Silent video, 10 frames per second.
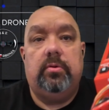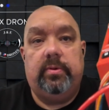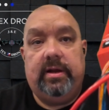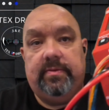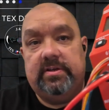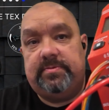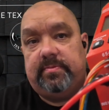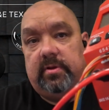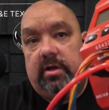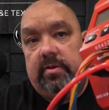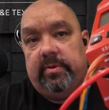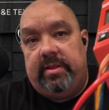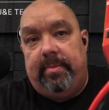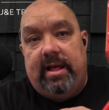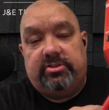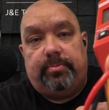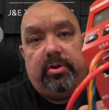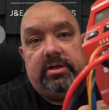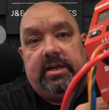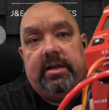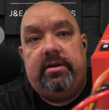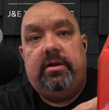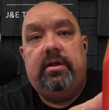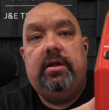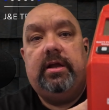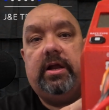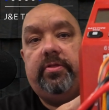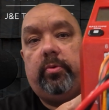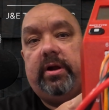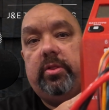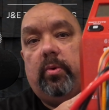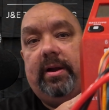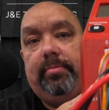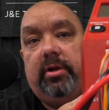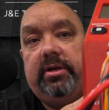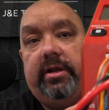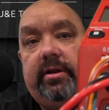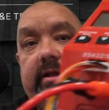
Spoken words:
We have this with the balancer plugged in and the red and the white plugged in.